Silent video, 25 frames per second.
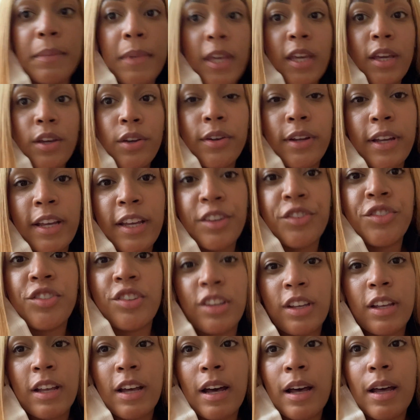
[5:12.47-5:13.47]
here in
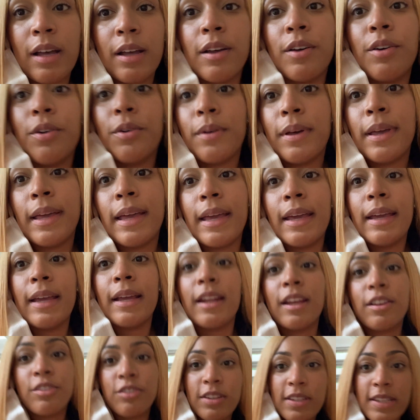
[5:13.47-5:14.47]
Chicago
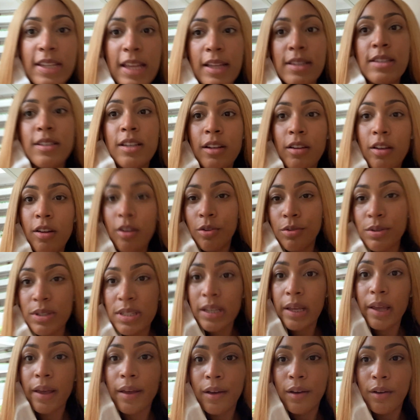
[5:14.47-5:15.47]
and I just got to the
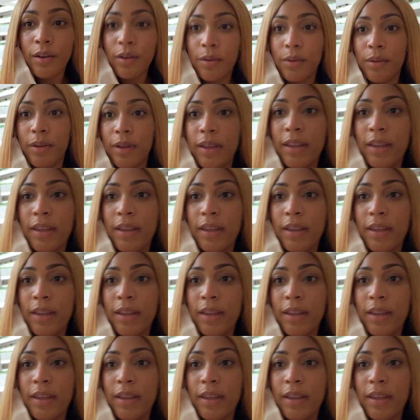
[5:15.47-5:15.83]
hotel